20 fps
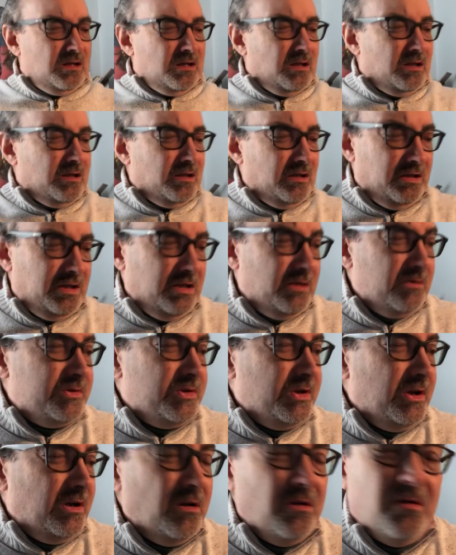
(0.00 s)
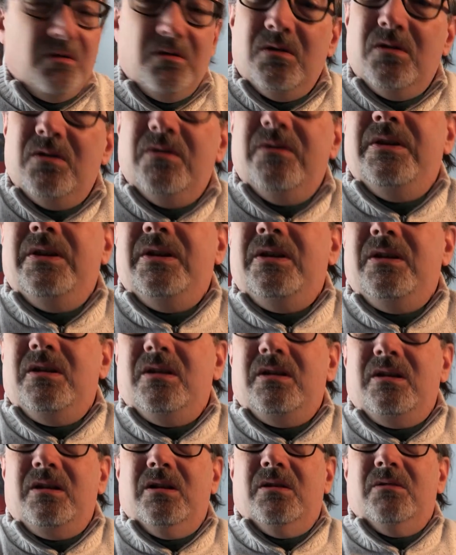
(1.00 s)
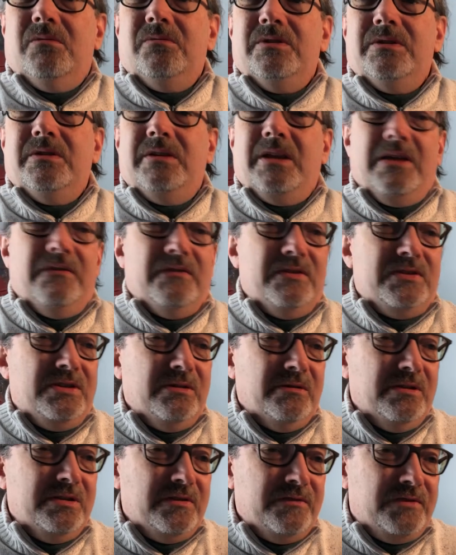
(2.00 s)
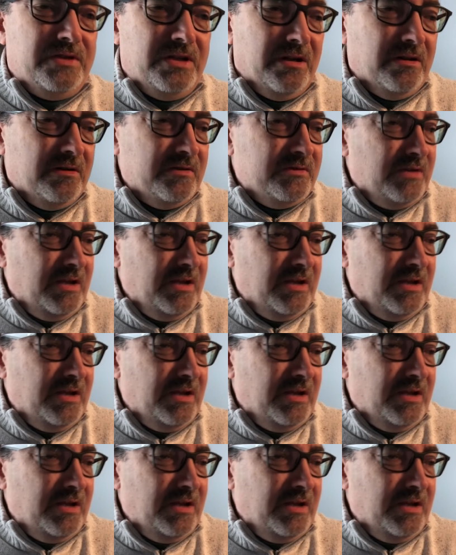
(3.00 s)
the Neo chair. The you know they have a series of chairs.